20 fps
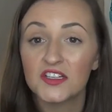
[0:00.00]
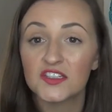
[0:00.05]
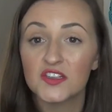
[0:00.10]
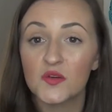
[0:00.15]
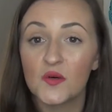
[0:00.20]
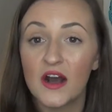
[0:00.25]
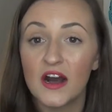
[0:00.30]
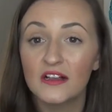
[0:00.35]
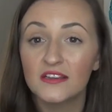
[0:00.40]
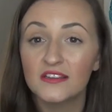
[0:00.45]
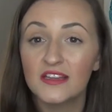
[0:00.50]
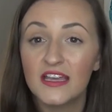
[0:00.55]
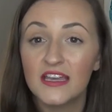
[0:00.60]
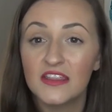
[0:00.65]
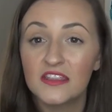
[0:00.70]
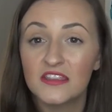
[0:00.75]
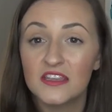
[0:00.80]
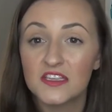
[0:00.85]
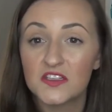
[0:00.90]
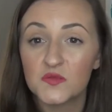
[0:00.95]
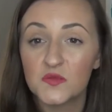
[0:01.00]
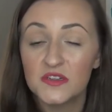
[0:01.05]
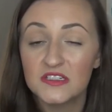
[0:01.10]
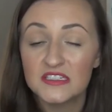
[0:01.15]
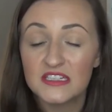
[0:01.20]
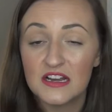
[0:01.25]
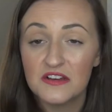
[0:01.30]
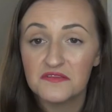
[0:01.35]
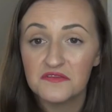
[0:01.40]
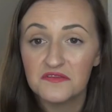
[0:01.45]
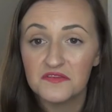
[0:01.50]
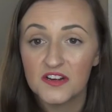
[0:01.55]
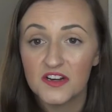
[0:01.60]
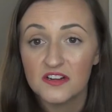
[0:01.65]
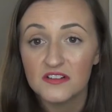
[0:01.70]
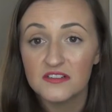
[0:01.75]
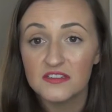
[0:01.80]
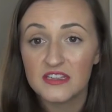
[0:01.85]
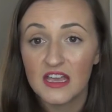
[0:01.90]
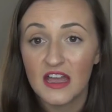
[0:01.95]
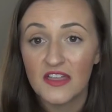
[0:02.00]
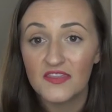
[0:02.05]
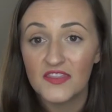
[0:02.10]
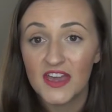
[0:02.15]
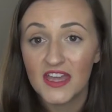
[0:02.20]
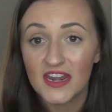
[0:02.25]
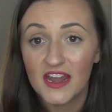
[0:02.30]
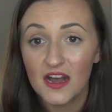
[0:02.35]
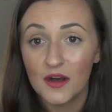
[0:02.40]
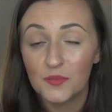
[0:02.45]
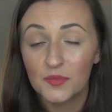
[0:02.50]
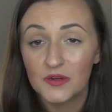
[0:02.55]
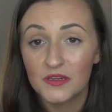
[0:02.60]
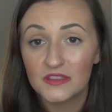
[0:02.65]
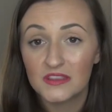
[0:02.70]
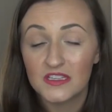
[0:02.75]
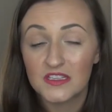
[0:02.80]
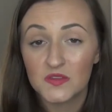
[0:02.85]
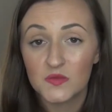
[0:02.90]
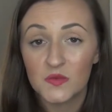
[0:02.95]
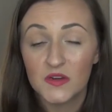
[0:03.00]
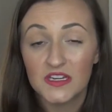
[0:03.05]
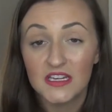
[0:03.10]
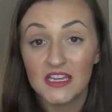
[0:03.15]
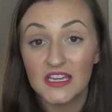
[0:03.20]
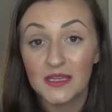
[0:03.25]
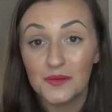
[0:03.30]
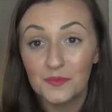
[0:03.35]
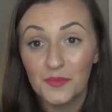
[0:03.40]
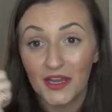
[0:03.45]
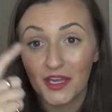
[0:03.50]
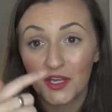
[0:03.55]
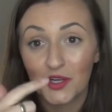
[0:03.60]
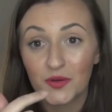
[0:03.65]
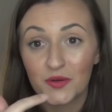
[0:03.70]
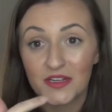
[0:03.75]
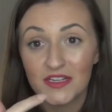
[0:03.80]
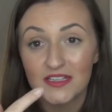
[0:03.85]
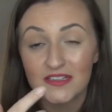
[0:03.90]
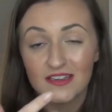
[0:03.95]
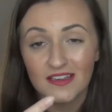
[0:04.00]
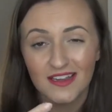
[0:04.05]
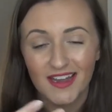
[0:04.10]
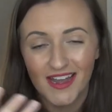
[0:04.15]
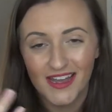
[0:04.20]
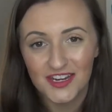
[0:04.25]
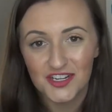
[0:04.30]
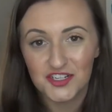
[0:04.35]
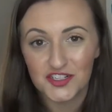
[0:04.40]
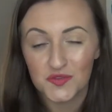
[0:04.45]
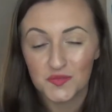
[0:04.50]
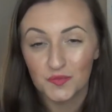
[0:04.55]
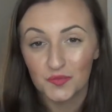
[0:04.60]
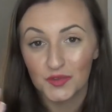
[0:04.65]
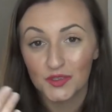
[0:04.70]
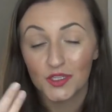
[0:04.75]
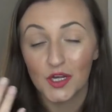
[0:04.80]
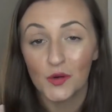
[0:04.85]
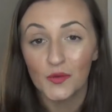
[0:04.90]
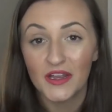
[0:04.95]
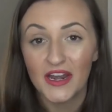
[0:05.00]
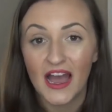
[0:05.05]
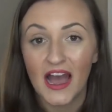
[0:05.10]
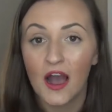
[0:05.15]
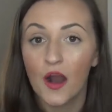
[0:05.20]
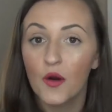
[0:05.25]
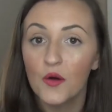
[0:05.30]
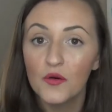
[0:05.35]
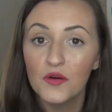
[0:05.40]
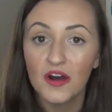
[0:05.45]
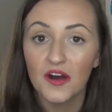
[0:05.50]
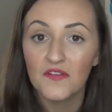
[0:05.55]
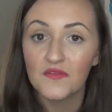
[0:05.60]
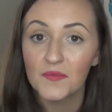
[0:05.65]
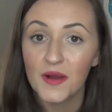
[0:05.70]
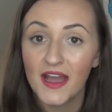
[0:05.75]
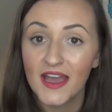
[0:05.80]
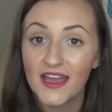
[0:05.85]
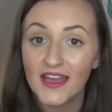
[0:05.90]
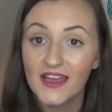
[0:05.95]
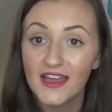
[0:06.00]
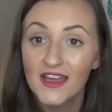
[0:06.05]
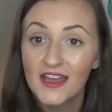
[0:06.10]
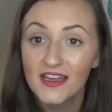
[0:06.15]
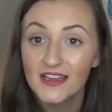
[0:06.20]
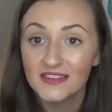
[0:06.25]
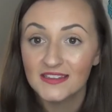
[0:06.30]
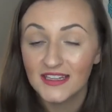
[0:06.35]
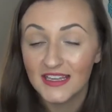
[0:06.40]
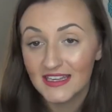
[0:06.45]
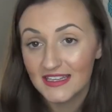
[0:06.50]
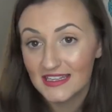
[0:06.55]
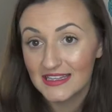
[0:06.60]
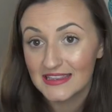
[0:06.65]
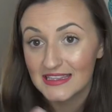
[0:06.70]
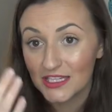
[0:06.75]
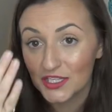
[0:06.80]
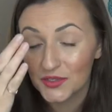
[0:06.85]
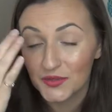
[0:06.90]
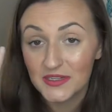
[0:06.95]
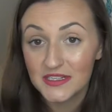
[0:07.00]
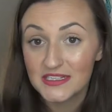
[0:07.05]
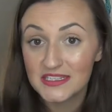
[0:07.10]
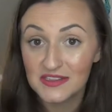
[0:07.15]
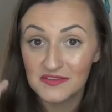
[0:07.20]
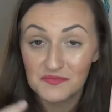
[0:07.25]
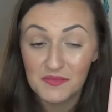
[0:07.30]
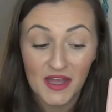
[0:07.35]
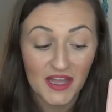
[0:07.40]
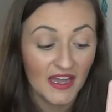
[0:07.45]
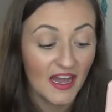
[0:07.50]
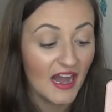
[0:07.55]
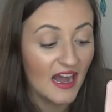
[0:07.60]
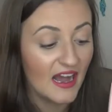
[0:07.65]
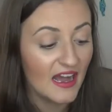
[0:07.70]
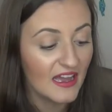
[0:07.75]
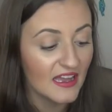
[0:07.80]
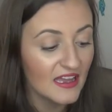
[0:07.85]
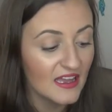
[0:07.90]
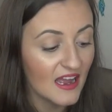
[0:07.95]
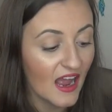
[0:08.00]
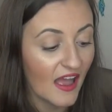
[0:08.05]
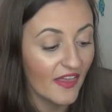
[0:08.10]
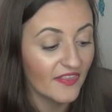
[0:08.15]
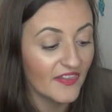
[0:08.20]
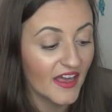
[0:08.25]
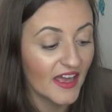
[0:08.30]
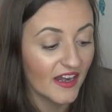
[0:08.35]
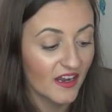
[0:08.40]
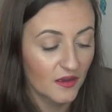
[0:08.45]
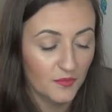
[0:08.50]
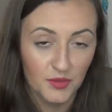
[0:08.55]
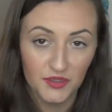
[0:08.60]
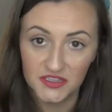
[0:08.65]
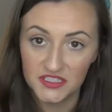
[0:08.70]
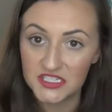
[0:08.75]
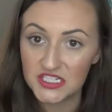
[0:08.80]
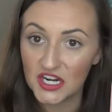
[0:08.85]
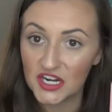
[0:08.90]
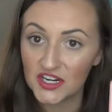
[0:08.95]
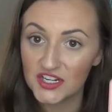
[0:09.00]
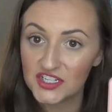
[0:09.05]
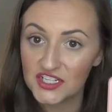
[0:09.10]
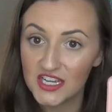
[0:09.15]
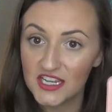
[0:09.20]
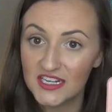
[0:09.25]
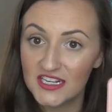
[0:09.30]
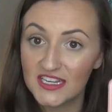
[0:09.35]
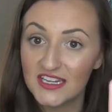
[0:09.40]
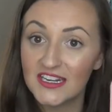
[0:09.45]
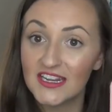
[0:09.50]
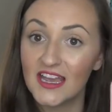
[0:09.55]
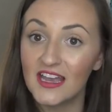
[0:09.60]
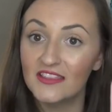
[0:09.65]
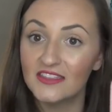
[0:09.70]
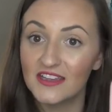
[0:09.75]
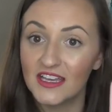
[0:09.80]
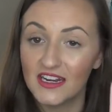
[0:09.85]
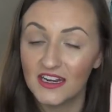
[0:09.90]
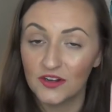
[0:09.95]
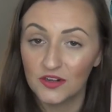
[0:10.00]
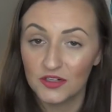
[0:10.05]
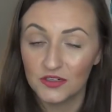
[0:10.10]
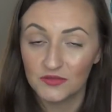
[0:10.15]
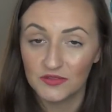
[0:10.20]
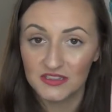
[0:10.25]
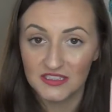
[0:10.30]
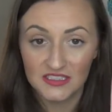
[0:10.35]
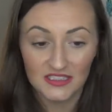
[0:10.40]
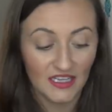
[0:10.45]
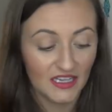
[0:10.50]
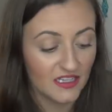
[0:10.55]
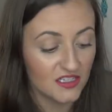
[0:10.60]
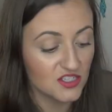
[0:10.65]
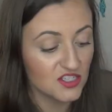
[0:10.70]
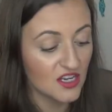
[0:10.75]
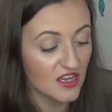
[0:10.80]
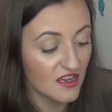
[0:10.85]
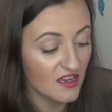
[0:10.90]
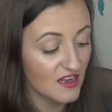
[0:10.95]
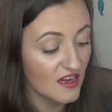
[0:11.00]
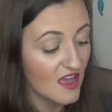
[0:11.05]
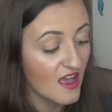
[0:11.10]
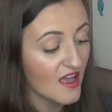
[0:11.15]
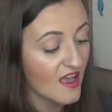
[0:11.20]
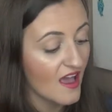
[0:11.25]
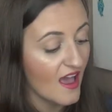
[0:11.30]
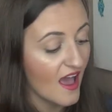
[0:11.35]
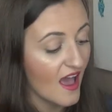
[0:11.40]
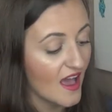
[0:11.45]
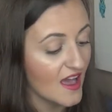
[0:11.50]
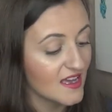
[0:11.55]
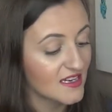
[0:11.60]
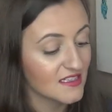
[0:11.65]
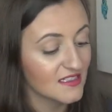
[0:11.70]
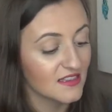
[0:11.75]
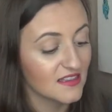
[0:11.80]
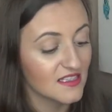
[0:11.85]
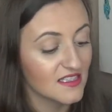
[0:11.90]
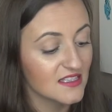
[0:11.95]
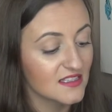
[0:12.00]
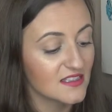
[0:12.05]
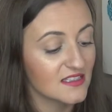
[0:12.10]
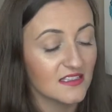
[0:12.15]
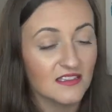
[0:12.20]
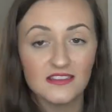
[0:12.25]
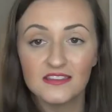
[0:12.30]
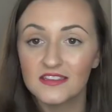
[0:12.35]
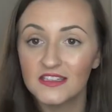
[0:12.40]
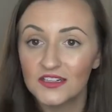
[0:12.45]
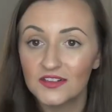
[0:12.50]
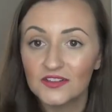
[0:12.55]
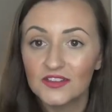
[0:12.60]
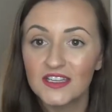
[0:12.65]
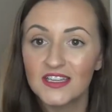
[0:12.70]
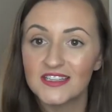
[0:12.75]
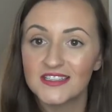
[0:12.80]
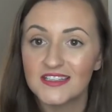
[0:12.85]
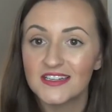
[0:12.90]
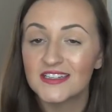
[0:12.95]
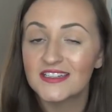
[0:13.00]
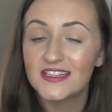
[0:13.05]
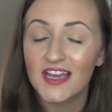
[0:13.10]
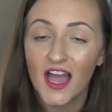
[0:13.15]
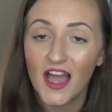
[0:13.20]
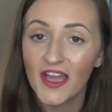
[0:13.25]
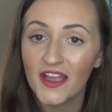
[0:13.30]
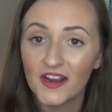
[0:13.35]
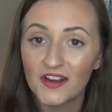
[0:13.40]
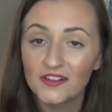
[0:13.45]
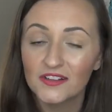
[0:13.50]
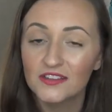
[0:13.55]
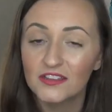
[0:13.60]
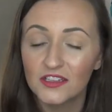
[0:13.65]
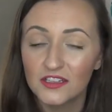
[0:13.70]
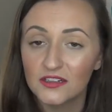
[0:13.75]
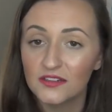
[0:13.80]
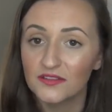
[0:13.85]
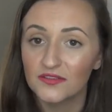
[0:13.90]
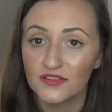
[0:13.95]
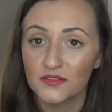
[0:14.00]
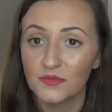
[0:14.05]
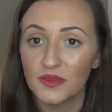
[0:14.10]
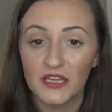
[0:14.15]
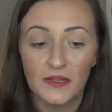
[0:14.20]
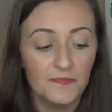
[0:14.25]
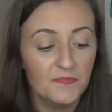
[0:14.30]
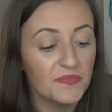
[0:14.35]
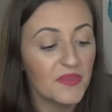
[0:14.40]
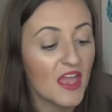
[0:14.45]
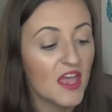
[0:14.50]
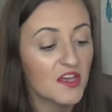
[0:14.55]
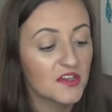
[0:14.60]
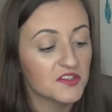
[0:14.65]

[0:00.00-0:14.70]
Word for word: so I'll lay this one down first, and then I'll put this one in my crease and kind of just blow it out of my, like in the crease of my eye, and then I'll put the dark shade in, and then I'll go with the light shade, and this literally is an entire look for me.